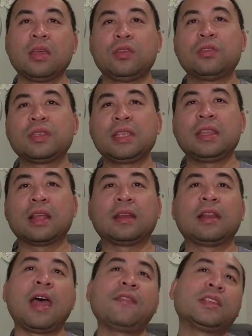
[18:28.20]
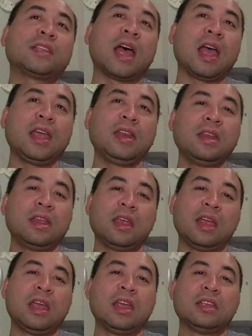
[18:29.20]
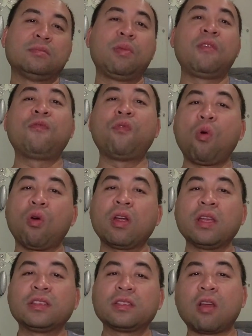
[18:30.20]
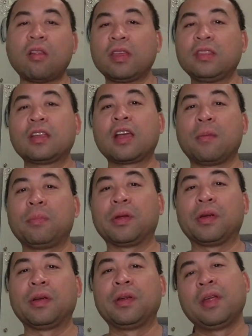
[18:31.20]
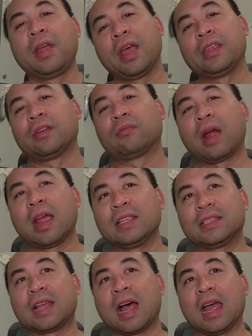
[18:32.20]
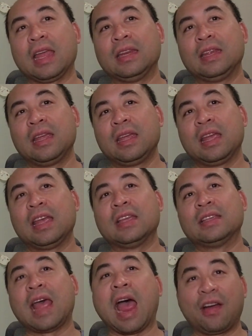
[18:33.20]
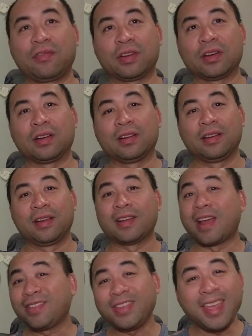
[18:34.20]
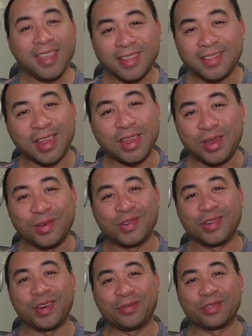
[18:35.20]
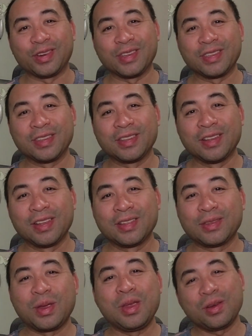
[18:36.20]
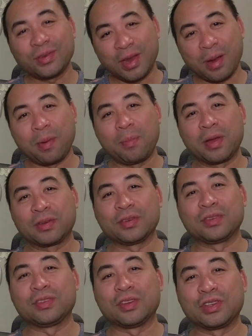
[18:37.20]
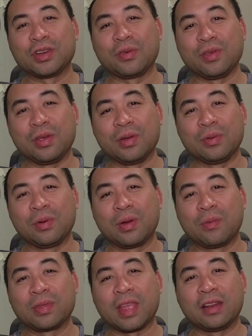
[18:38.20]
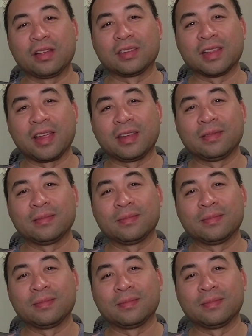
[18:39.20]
the left side is before installing the coupler and the right side is after. And I think it's a huge difference. So here's a couple pictures to show you what that looks like.